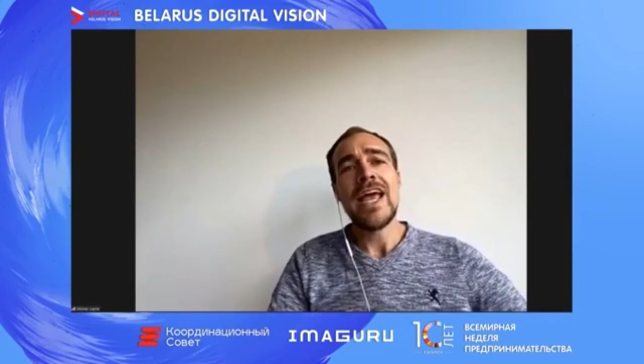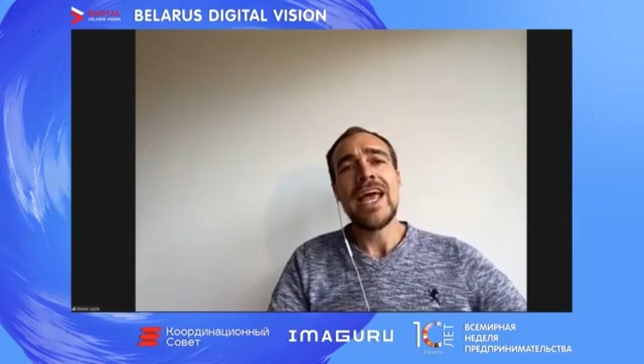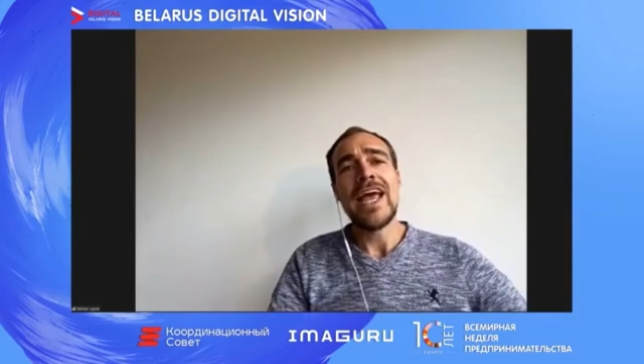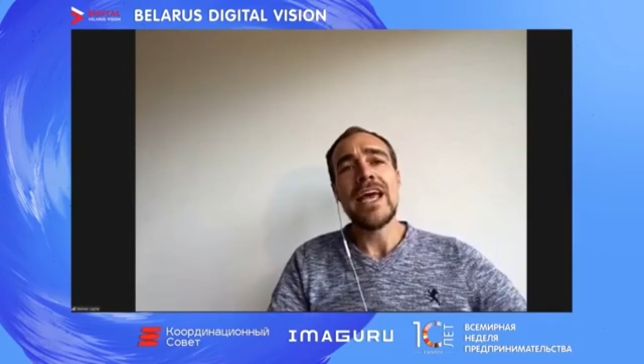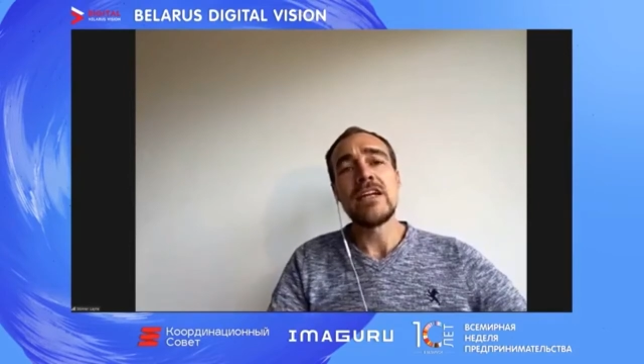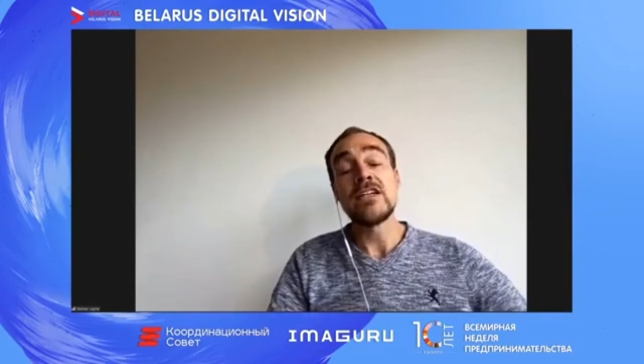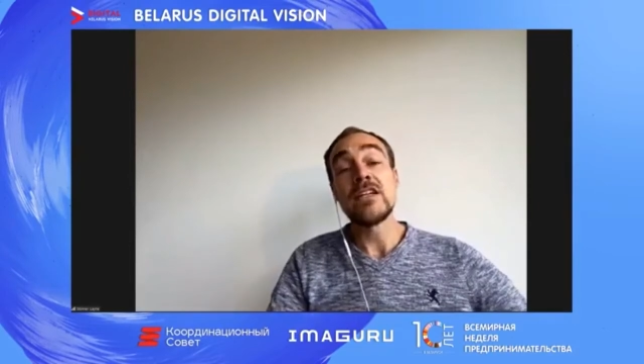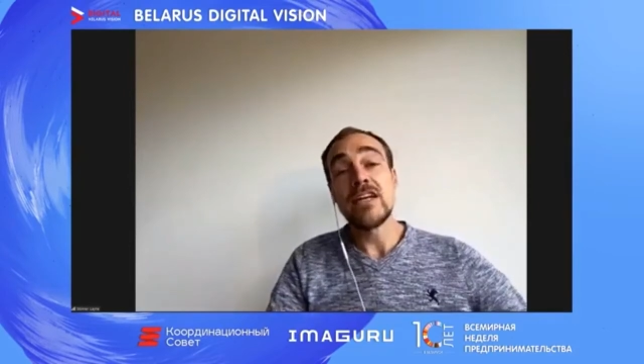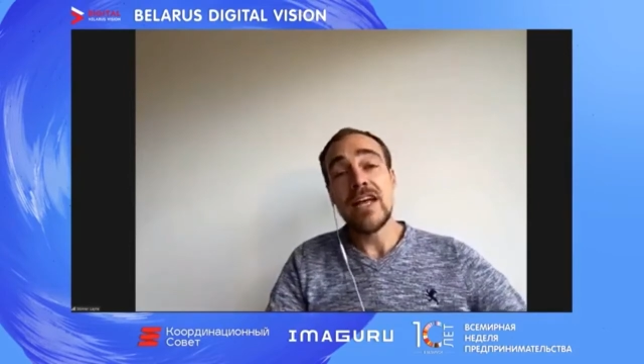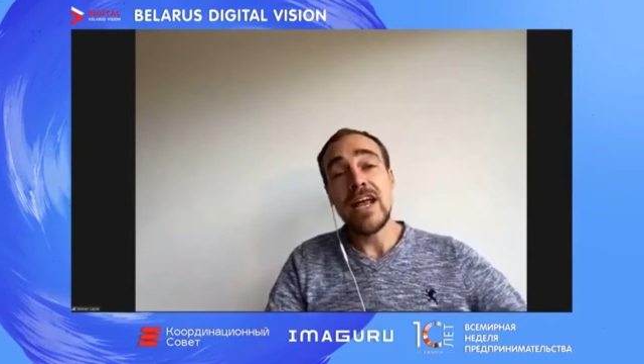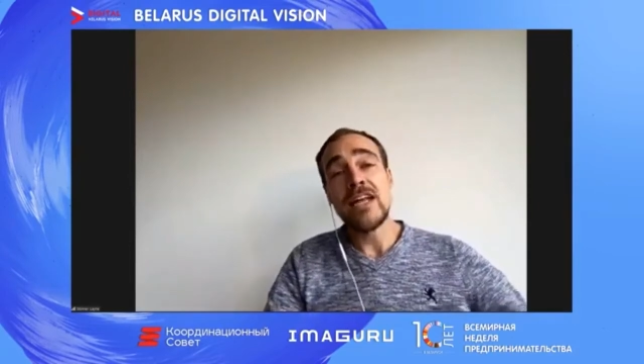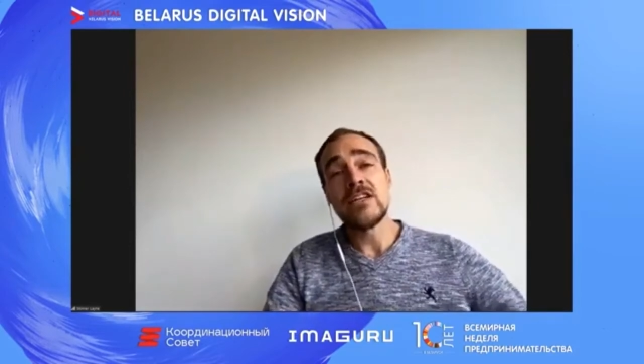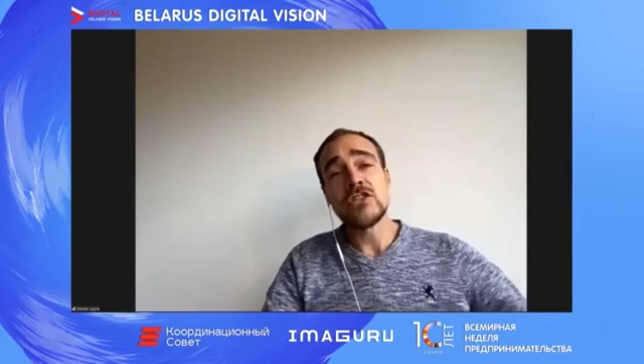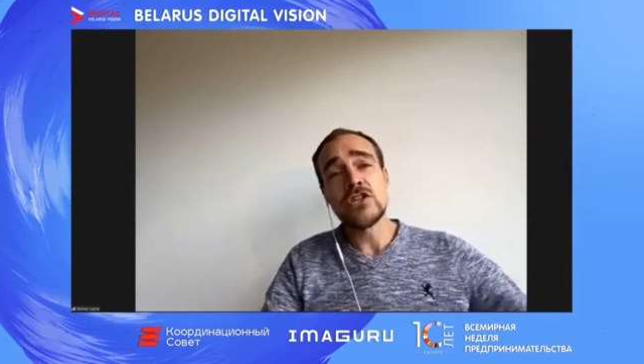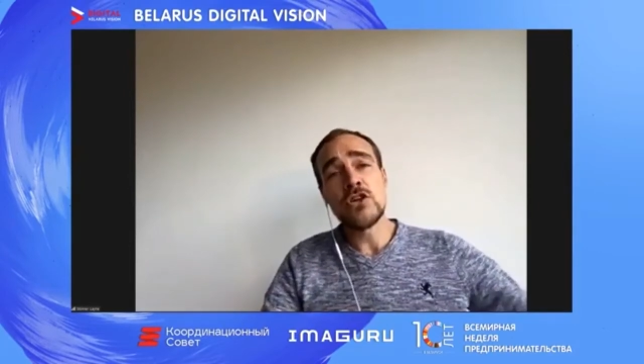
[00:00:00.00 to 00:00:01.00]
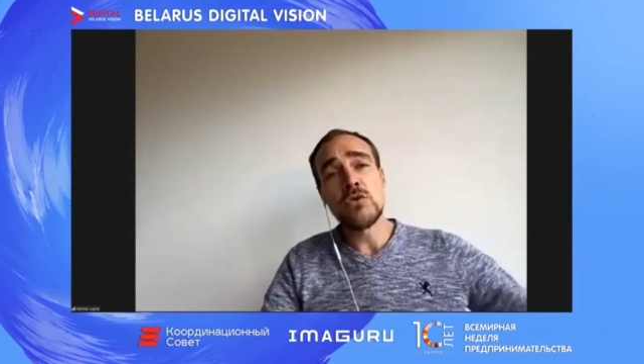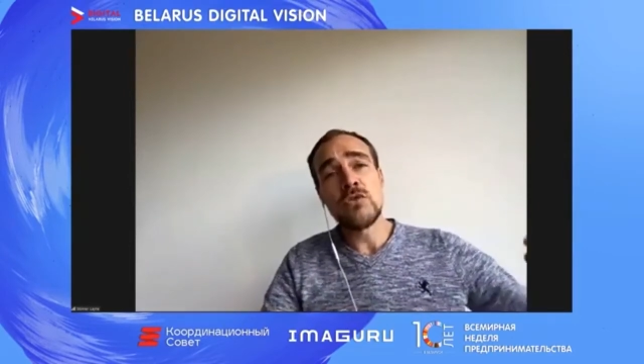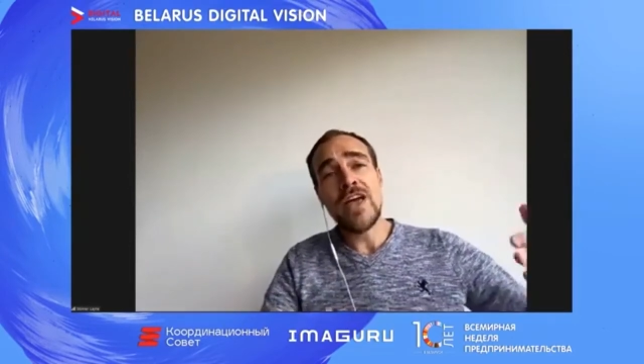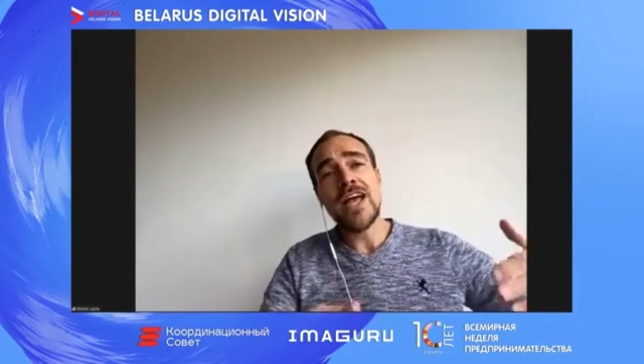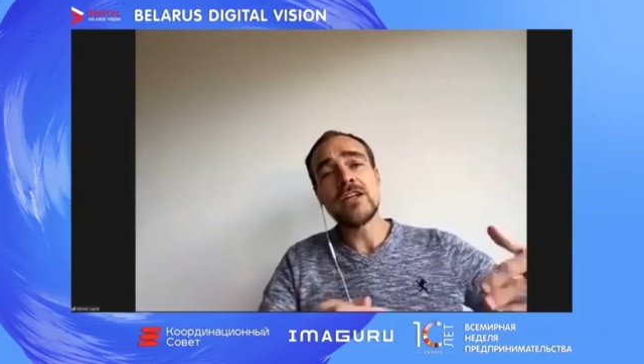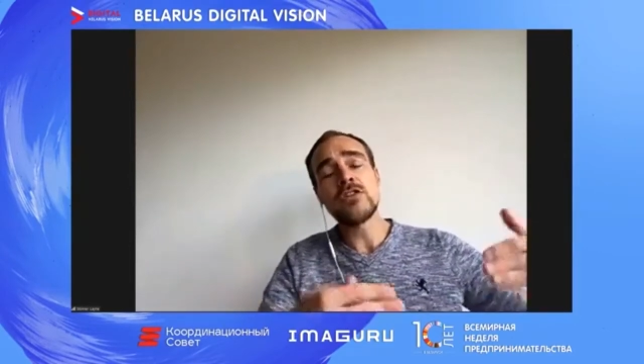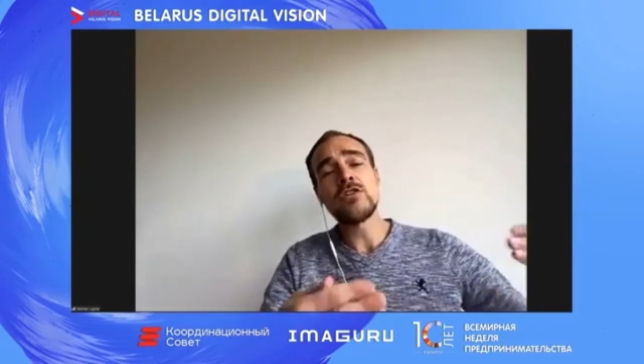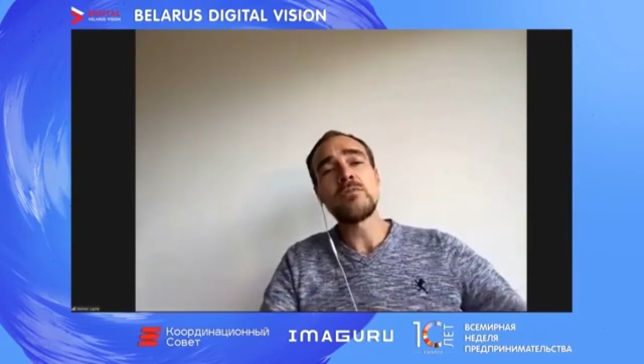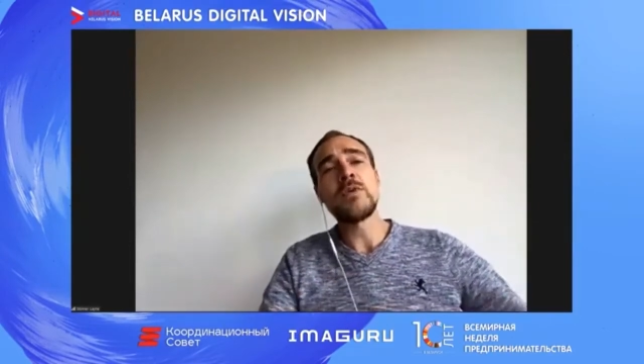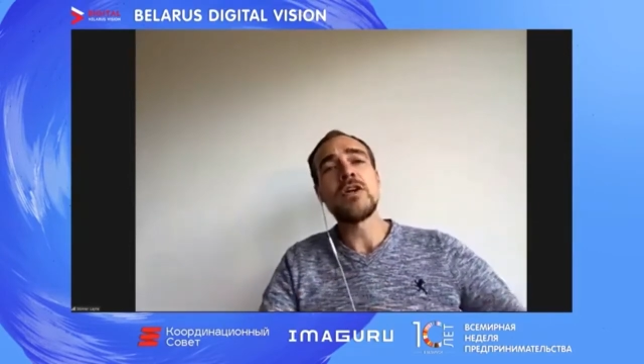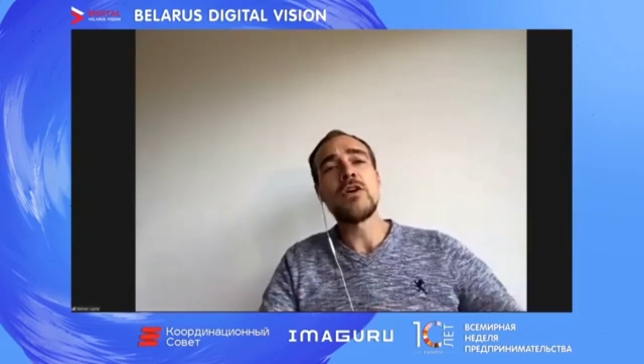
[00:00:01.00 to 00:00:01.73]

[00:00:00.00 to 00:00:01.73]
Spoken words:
And so that could be